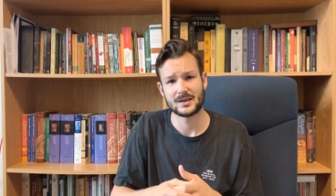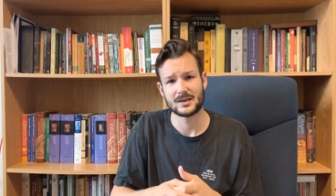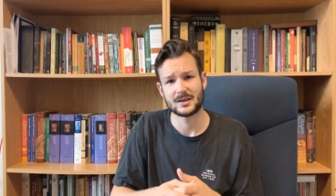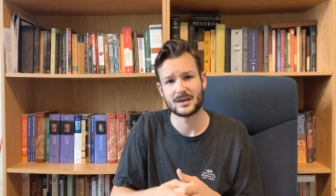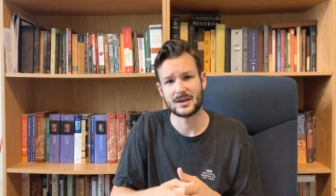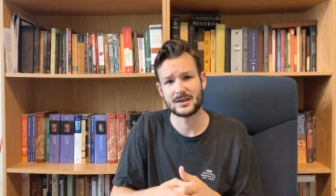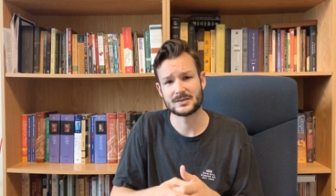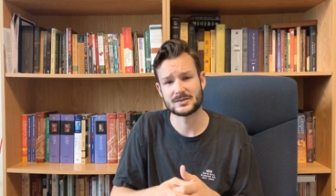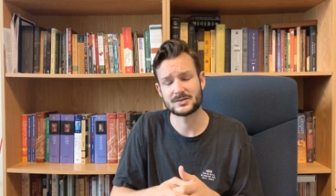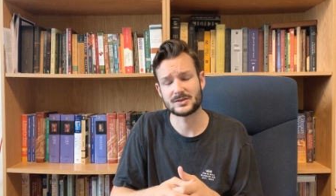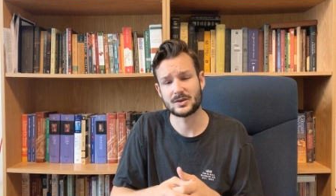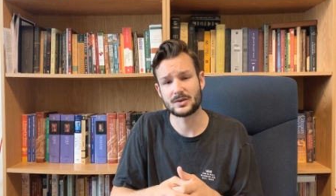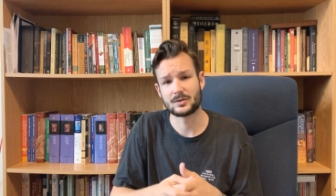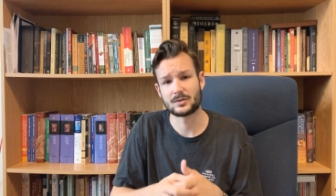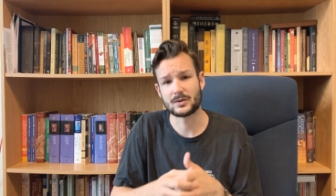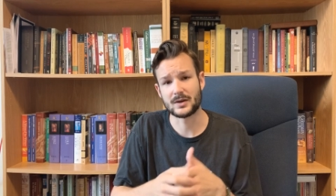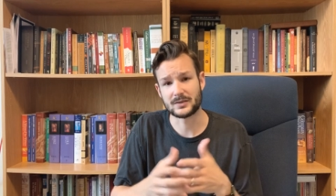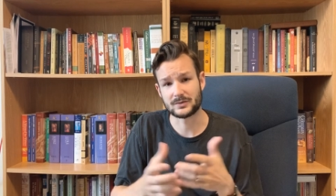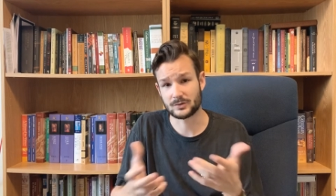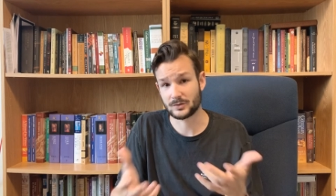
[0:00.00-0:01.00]
And
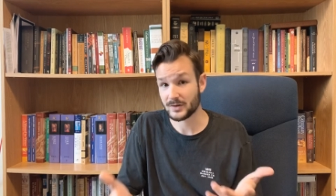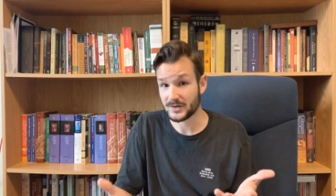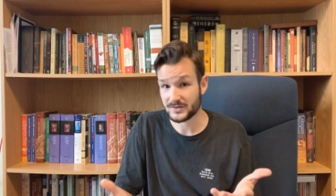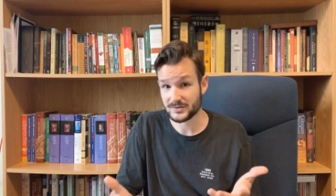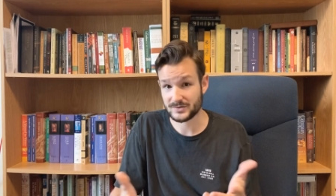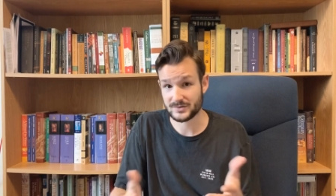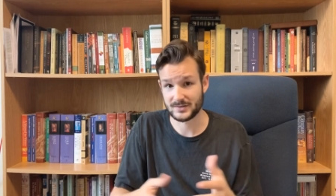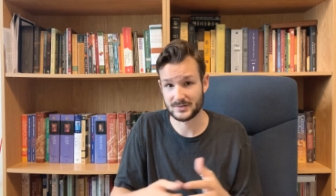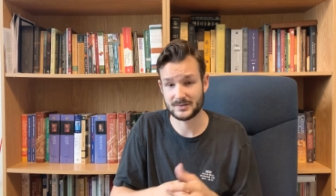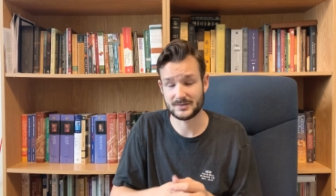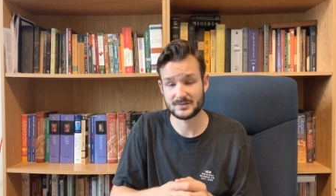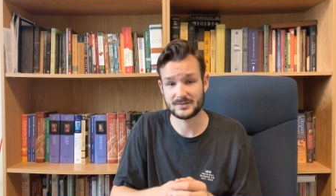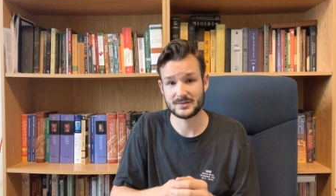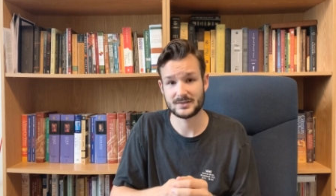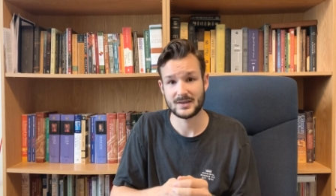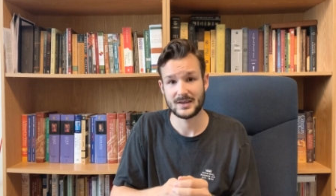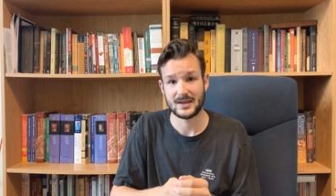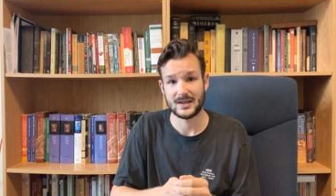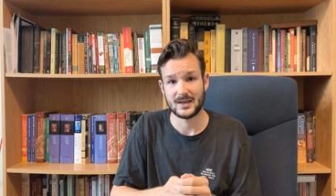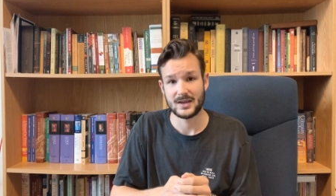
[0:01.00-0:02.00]
so as Christians,
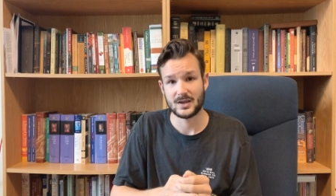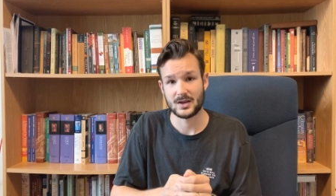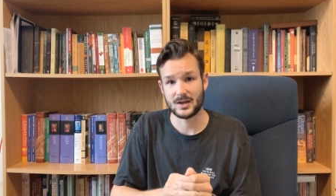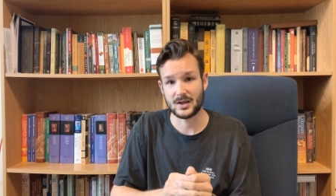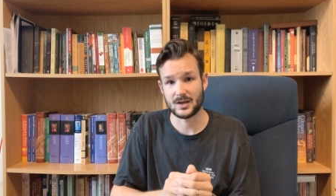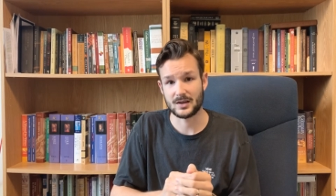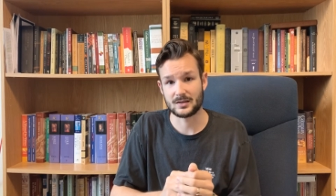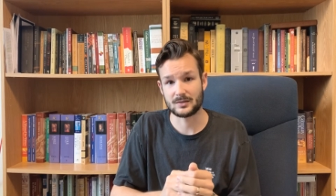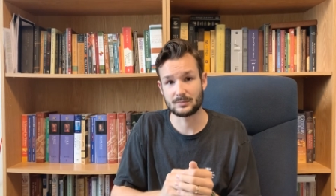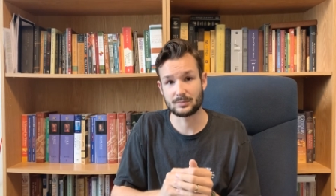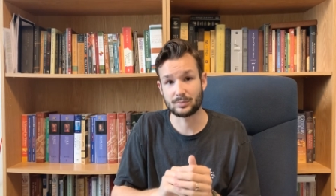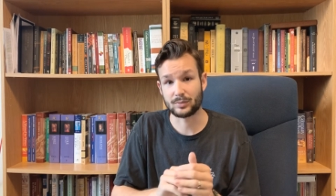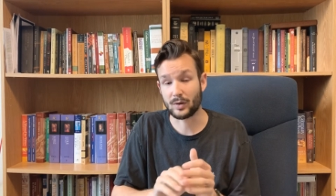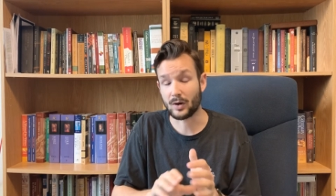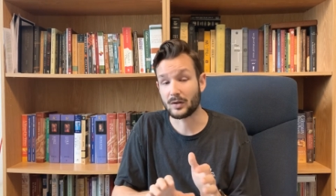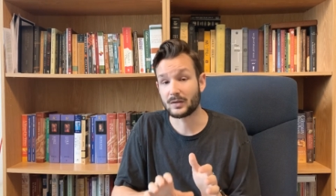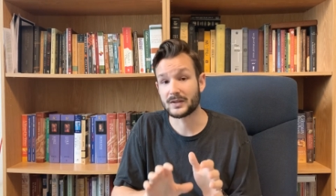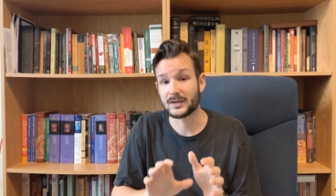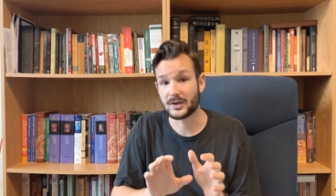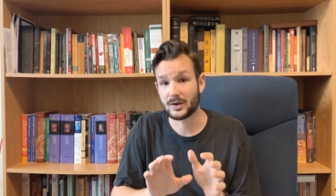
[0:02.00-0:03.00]

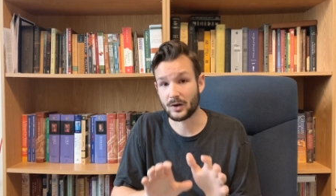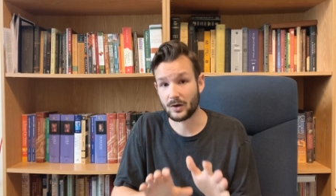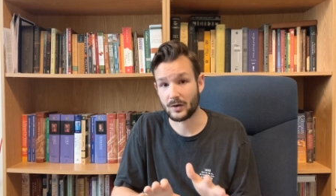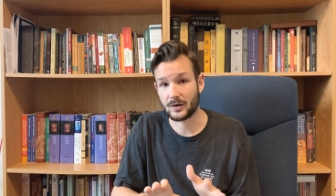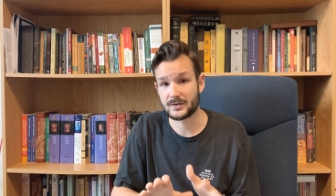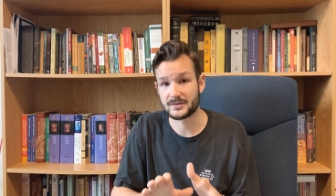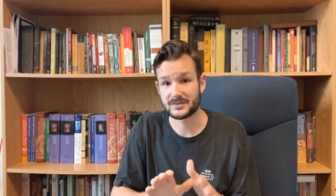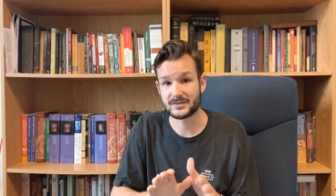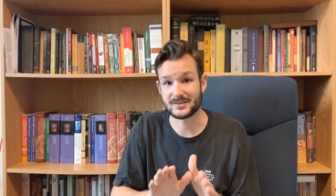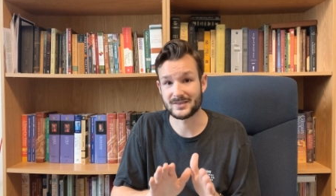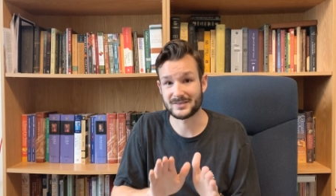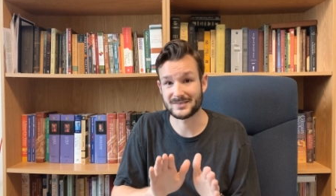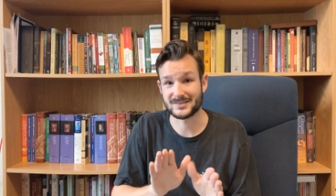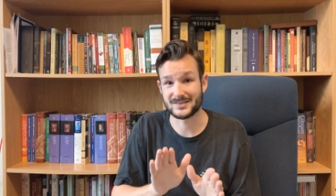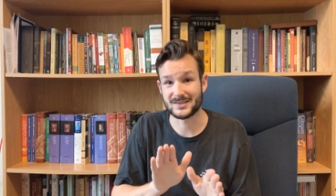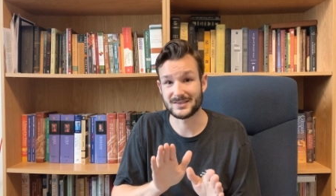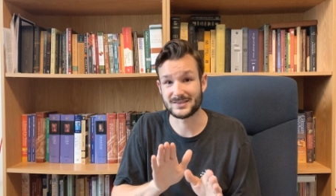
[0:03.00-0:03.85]
Paul encourages us